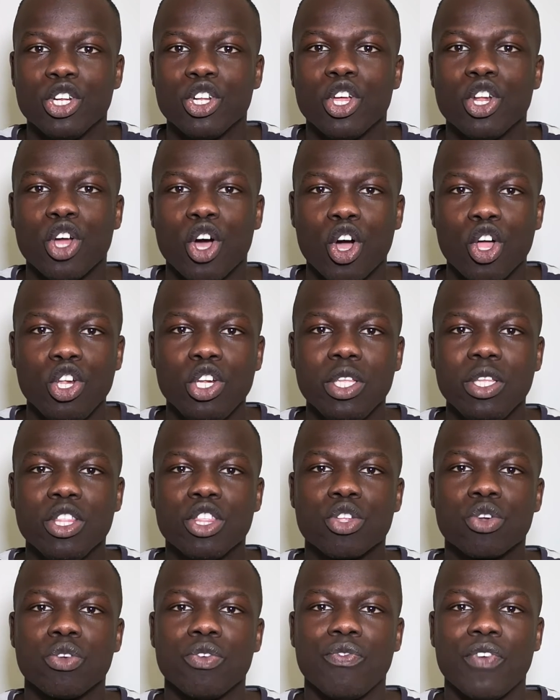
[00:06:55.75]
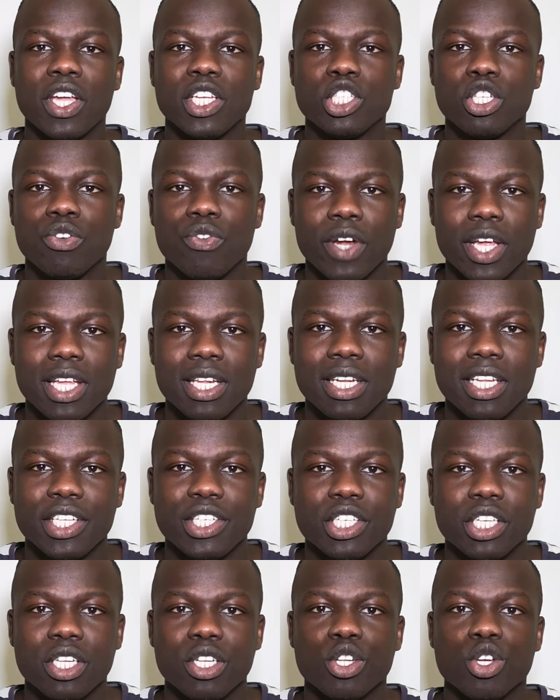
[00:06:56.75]
not only through facial
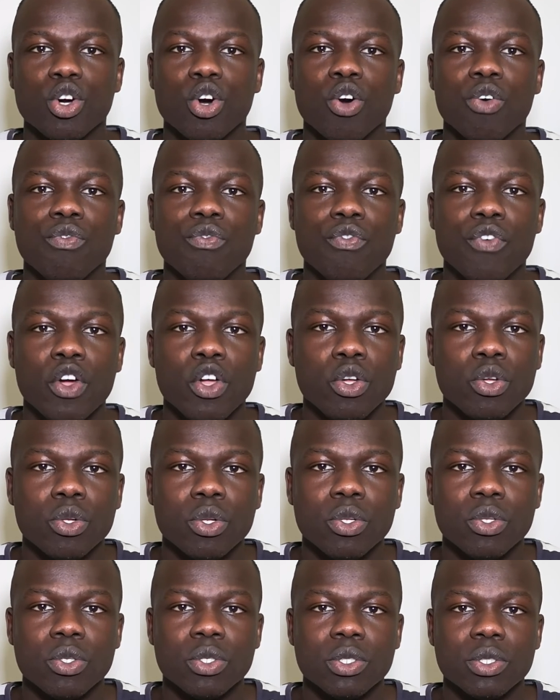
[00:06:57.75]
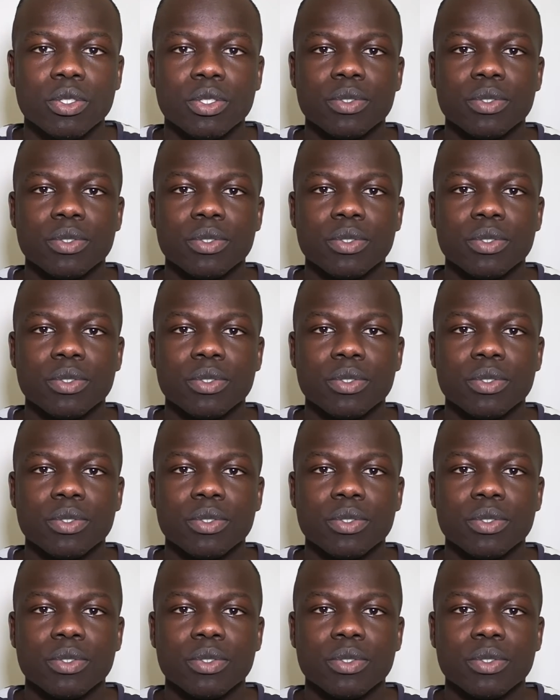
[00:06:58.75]
recognition or vocal,